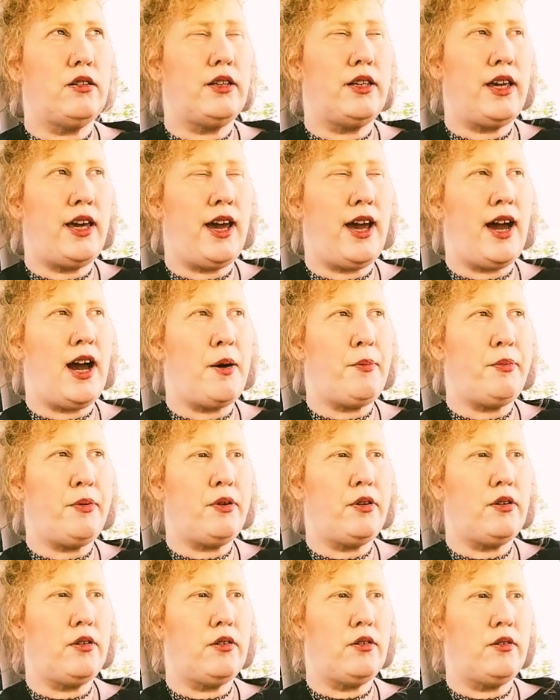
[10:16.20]
cap,
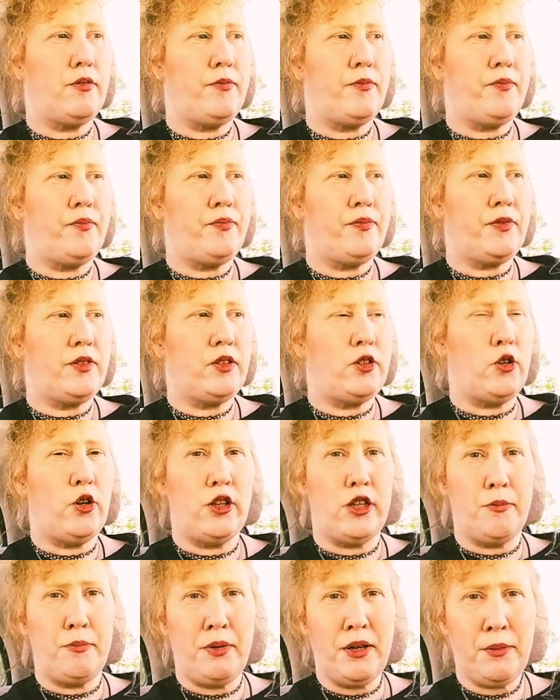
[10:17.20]
you know,
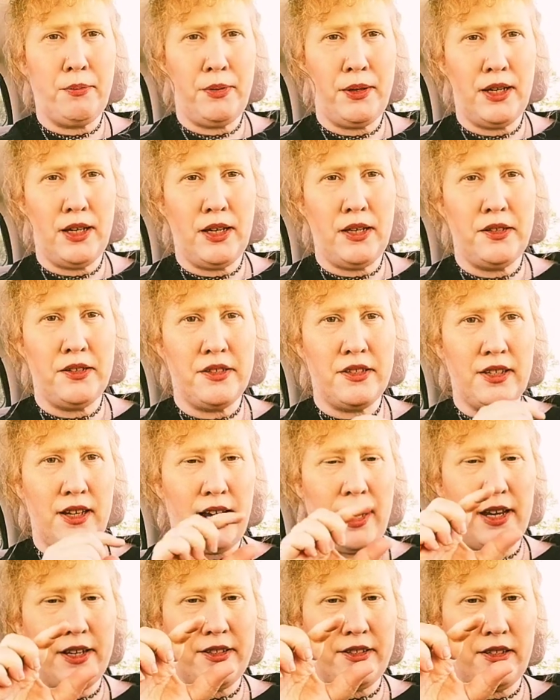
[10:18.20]
the big pins that
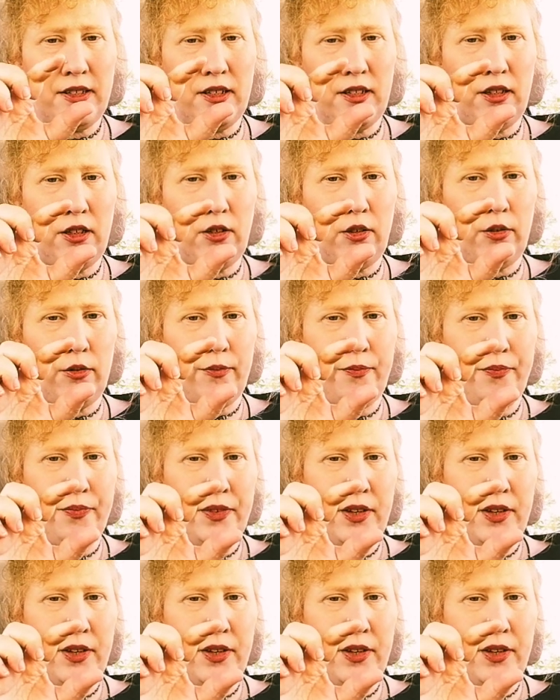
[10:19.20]
has the little,